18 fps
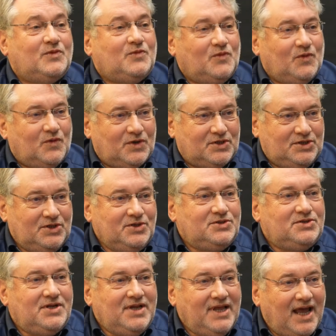What
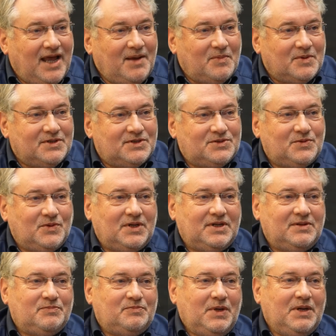usually happens
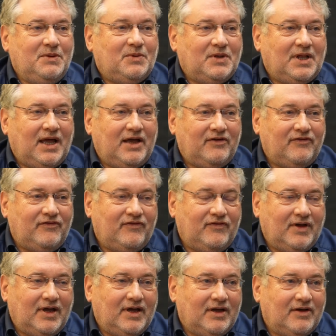when people have
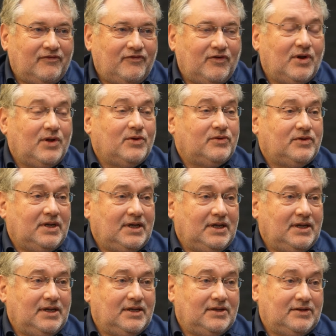followed
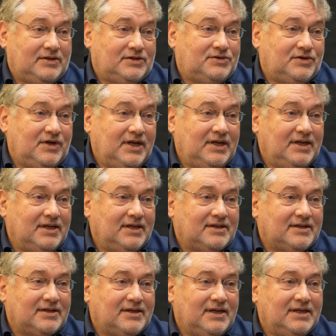the
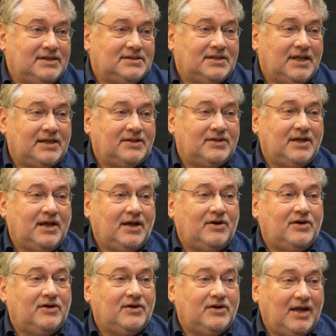training is that they
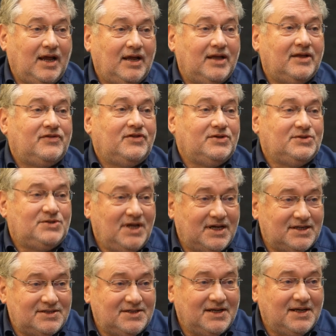are
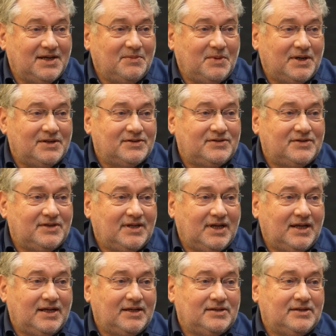enthusiastic about
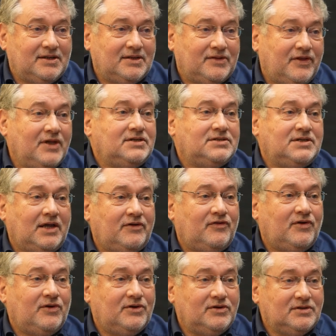the things
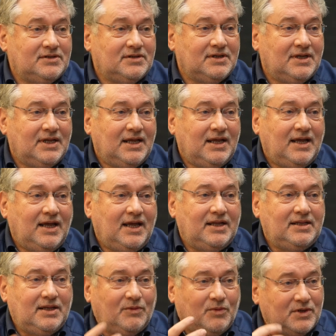they've learned
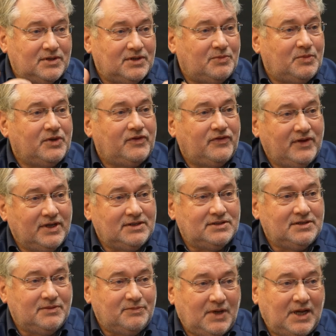and they want to put
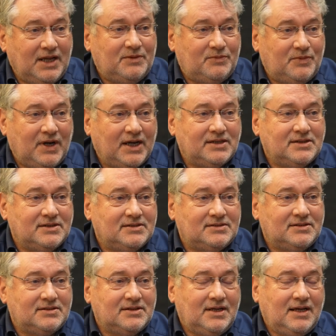things in
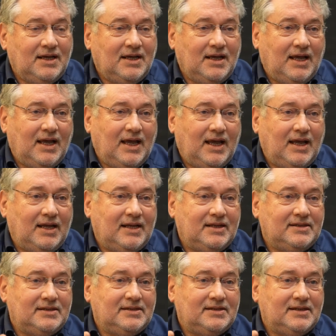practice.
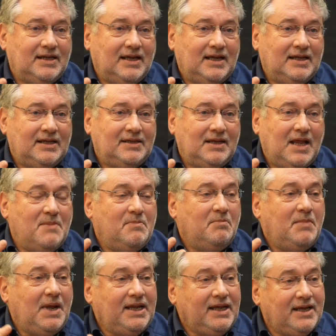And in
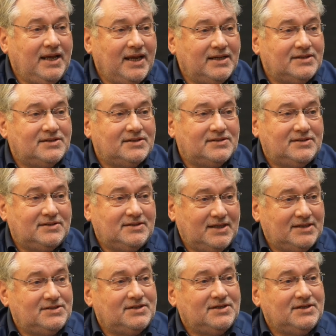many cases, this